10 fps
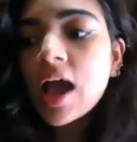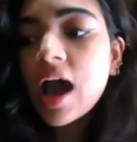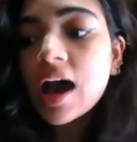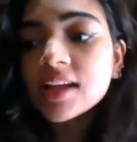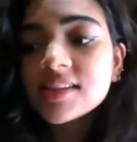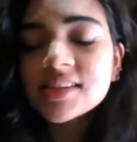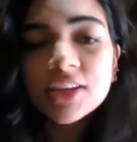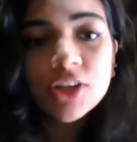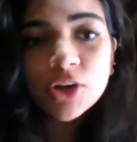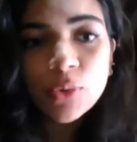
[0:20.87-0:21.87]
answer
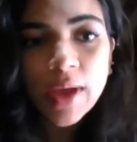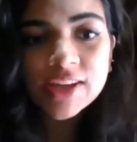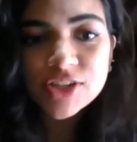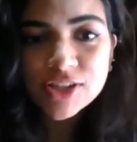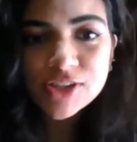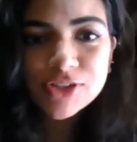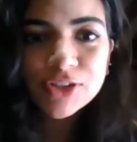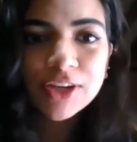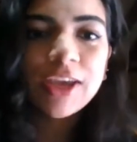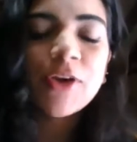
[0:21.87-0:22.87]
your questions
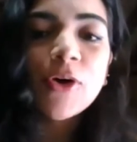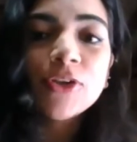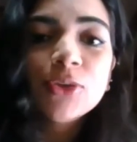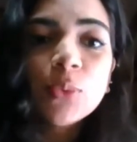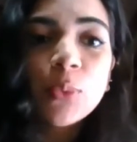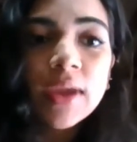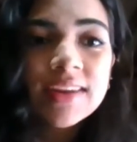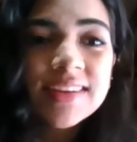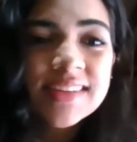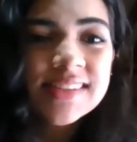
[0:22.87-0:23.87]
today on the
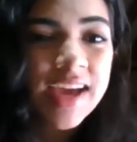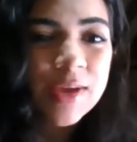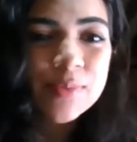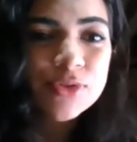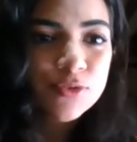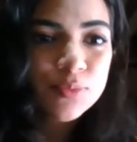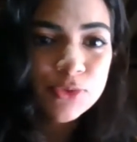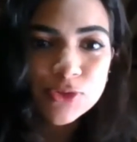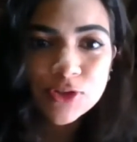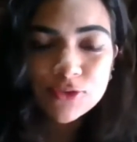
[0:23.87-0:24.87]
various types of
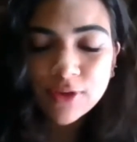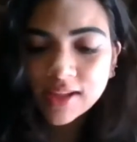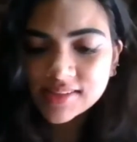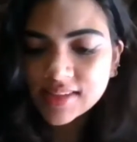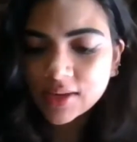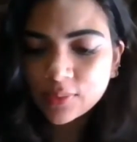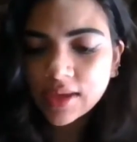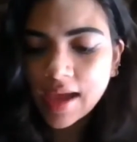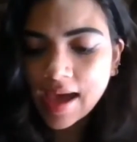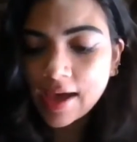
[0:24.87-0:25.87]
mutual funds that we
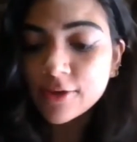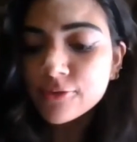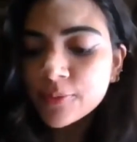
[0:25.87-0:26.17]
have.